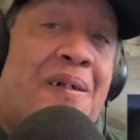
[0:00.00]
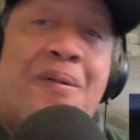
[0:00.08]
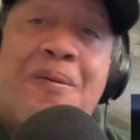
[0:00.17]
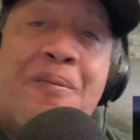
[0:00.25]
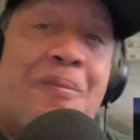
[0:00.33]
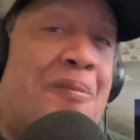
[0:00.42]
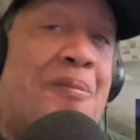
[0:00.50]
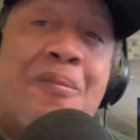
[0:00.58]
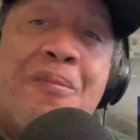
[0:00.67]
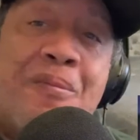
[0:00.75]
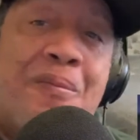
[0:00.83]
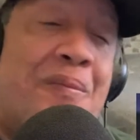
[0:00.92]

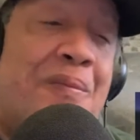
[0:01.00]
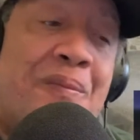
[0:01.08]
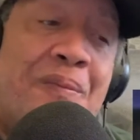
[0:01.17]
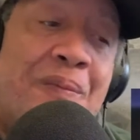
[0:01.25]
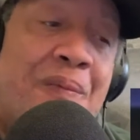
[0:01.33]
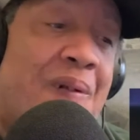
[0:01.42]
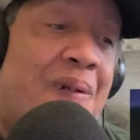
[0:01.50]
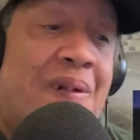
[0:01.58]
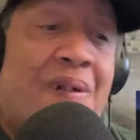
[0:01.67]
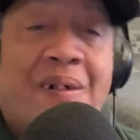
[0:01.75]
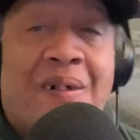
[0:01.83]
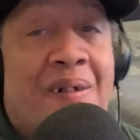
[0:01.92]

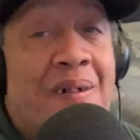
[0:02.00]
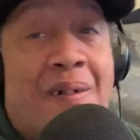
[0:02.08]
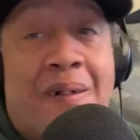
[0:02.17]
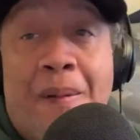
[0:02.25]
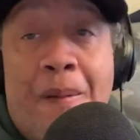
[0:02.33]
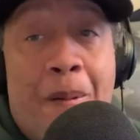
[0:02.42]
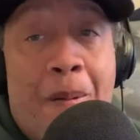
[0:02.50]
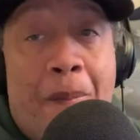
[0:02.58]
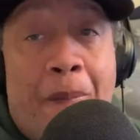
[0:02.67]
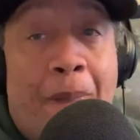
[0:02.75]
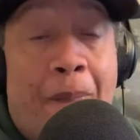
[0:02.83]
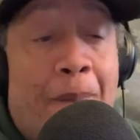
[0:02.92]

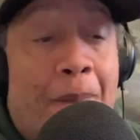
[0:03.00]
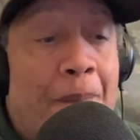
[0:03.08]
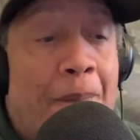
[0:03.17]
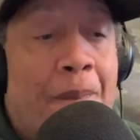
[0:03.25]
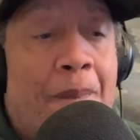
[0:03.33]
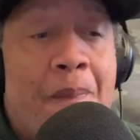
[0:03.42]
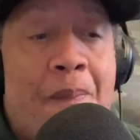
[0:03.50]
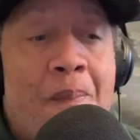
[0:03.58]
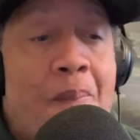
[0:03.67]
(not speaking)